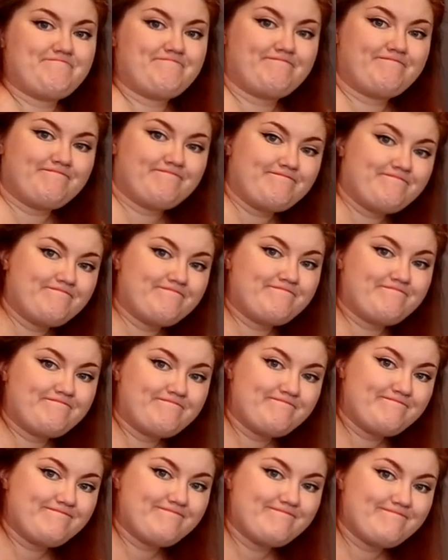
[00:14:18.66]

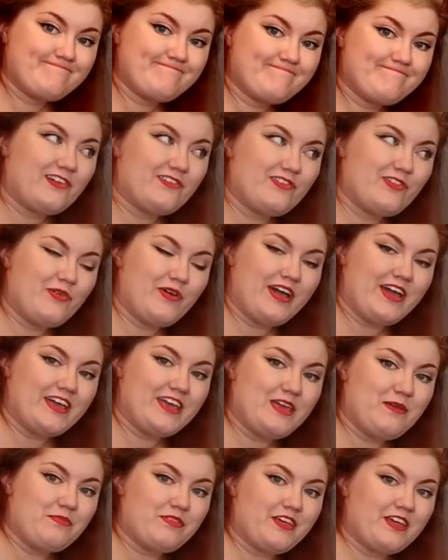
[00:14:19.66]
I don't know why I
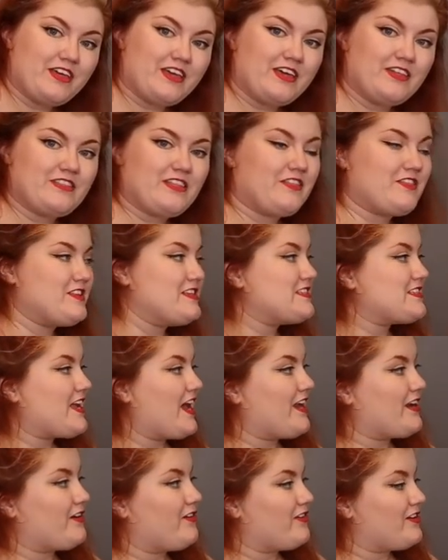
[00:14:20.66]
keep thinking that these
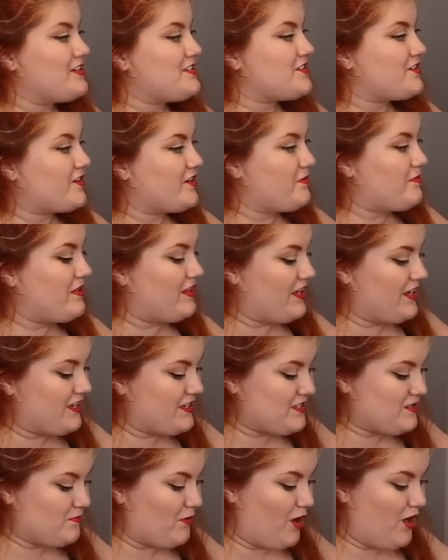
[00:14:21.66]
categories are going to be
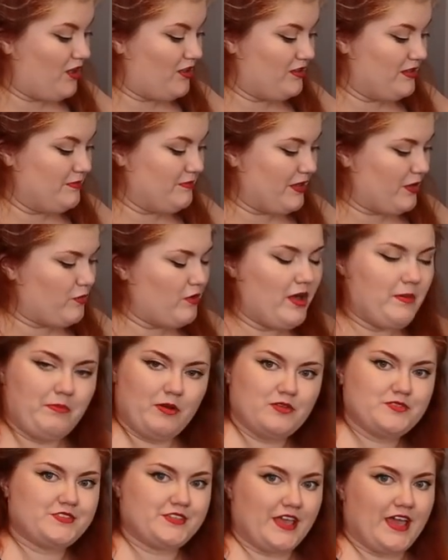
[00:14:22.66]
like small. I'm like, well, I
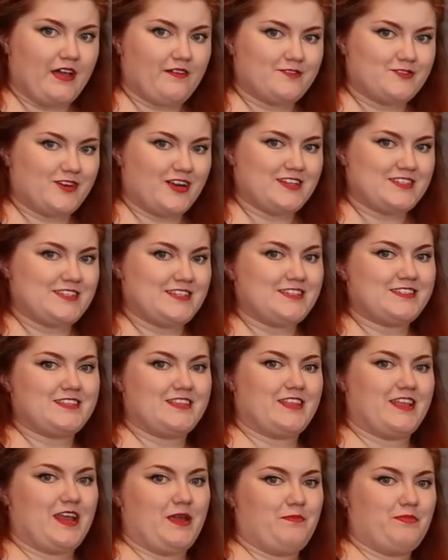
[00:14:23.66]
mostly have dresses,
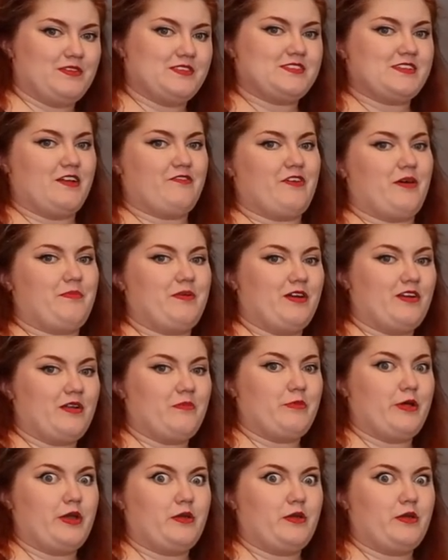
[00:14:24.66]
and then I put stuff up here and I'm